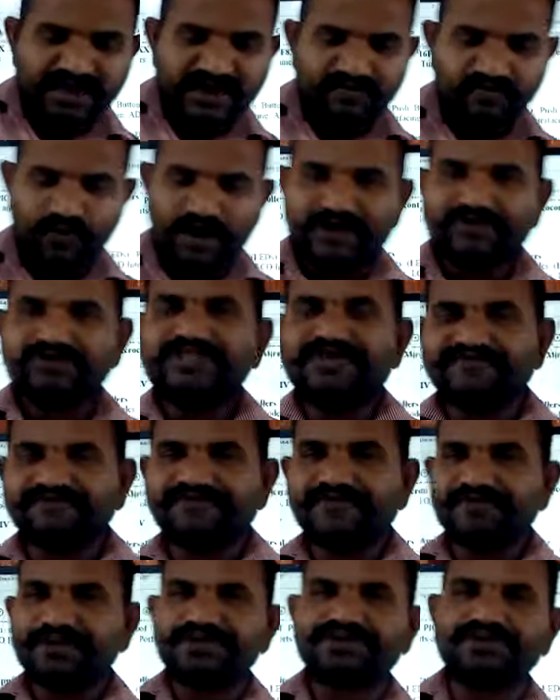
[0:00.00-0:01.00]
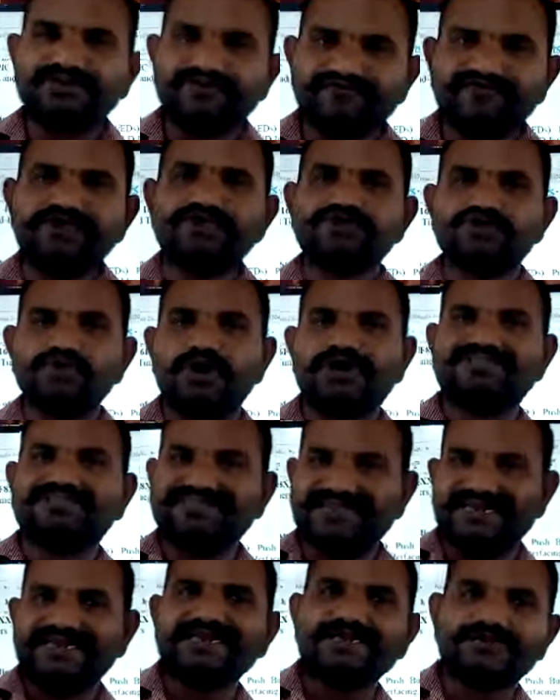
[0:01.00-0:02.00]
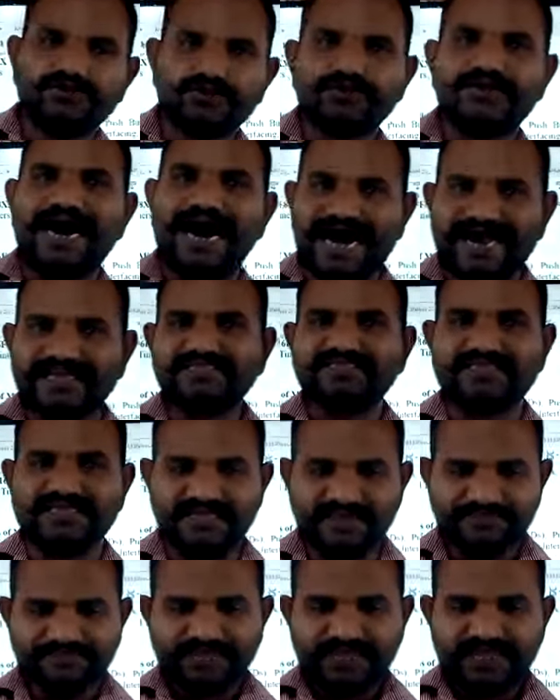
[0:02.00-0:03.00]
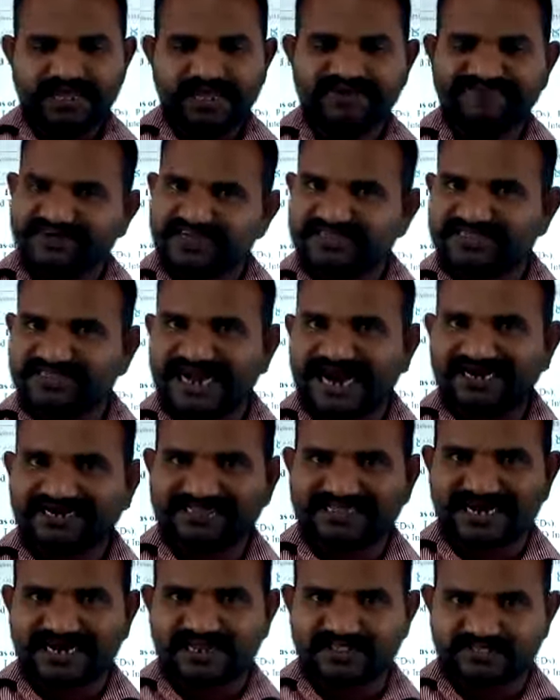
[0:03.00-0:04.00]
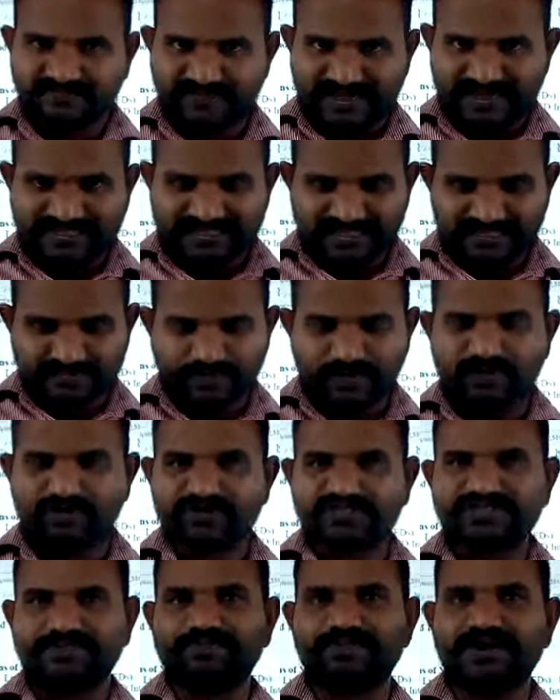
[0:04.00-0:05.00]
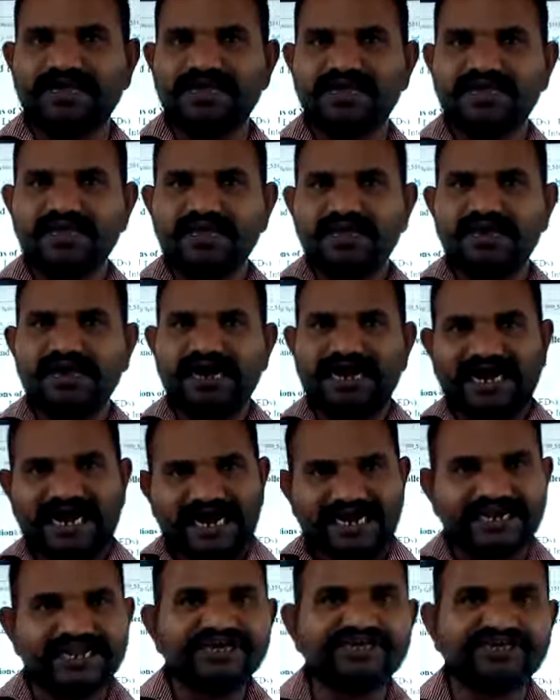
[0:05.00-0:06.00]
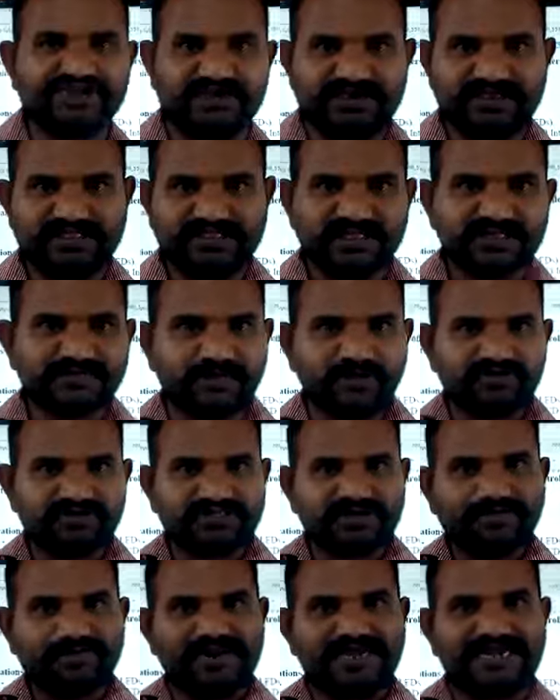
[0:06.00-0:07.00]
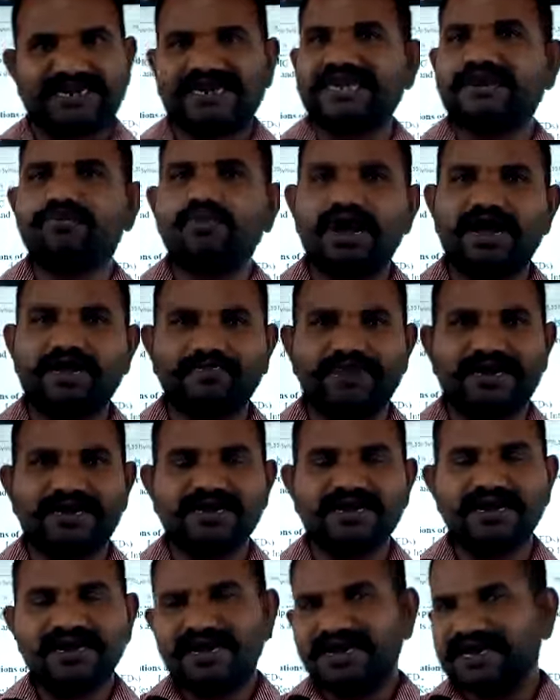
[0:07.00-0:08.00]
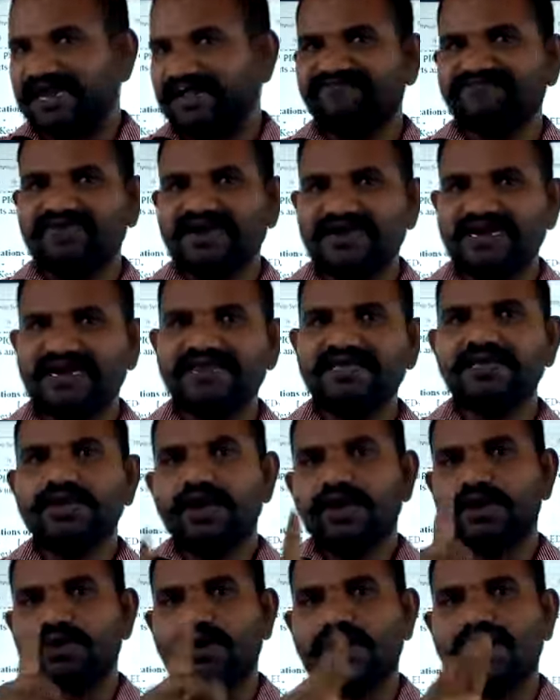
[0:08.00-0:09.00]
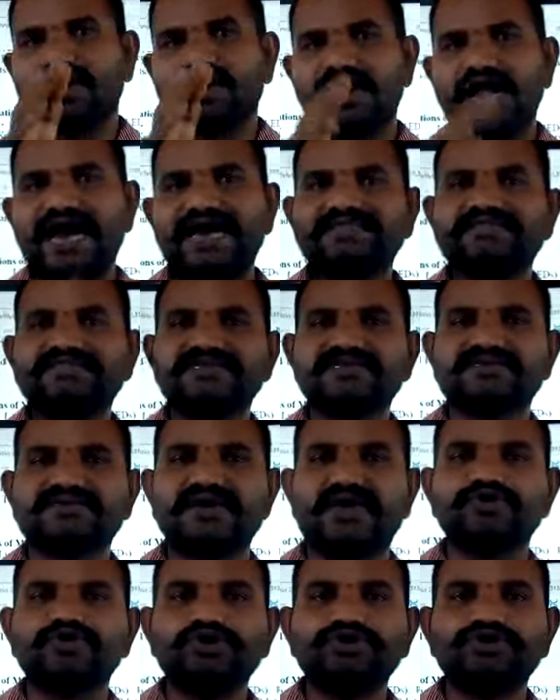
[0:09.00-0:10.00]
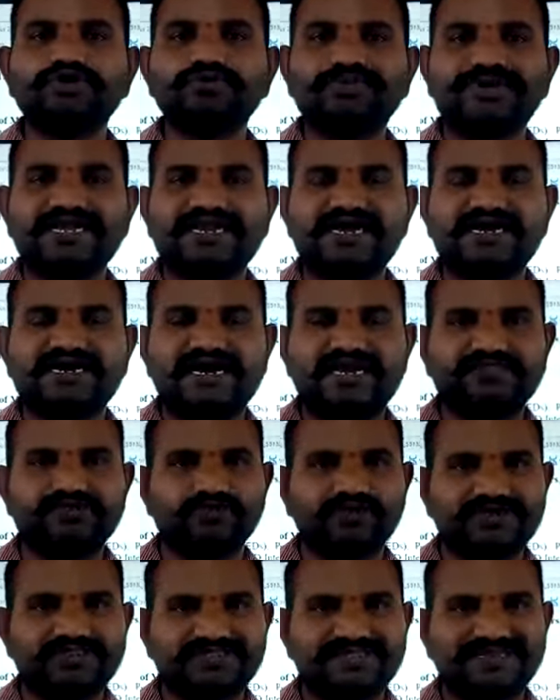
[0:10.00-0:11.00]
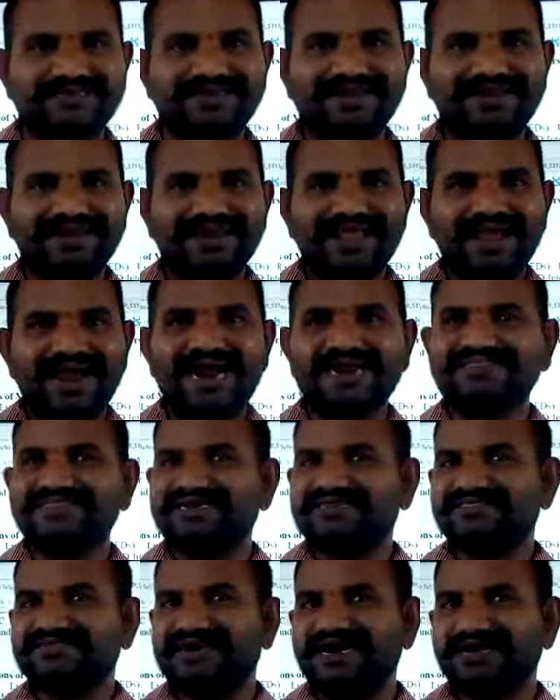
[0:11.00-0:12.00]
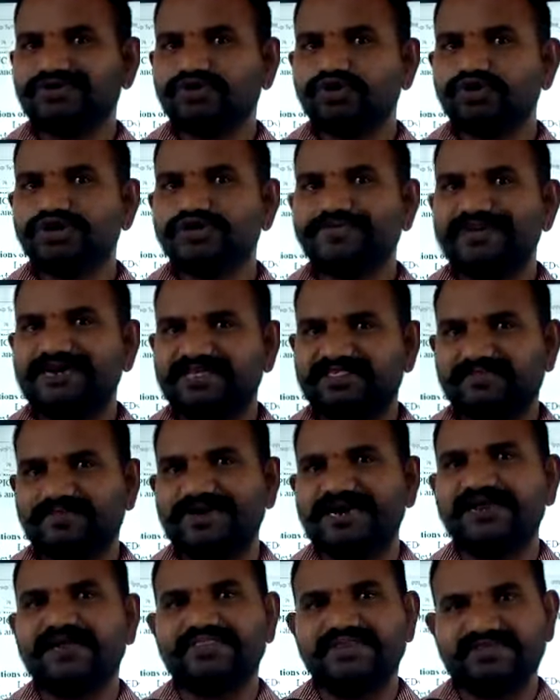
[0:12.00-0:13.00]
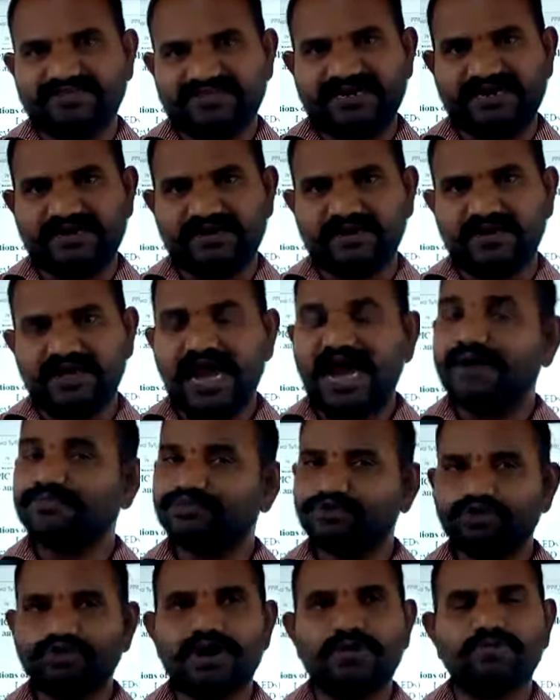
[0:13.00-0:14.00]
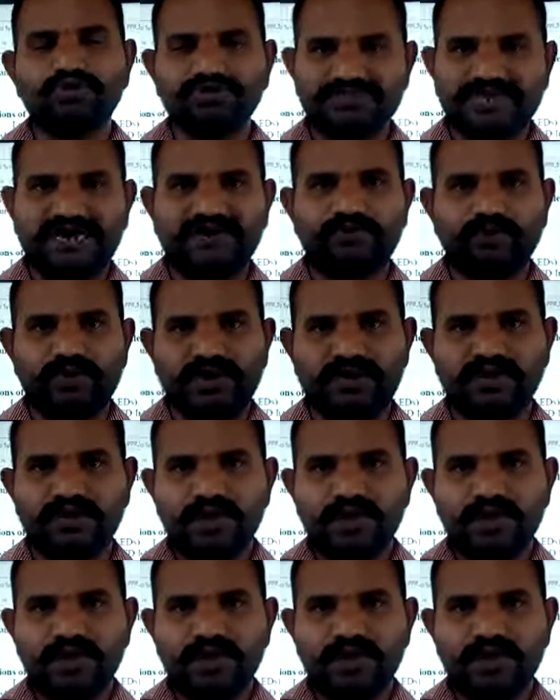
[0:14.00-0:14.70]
Whatever the information which you are sending to the IC, if it is not satisfying this power supply condition, this power supply requirement, definitely your IC is not going to recognize your signal, and that is not going to be displayed on the screen. I'm sure about that one.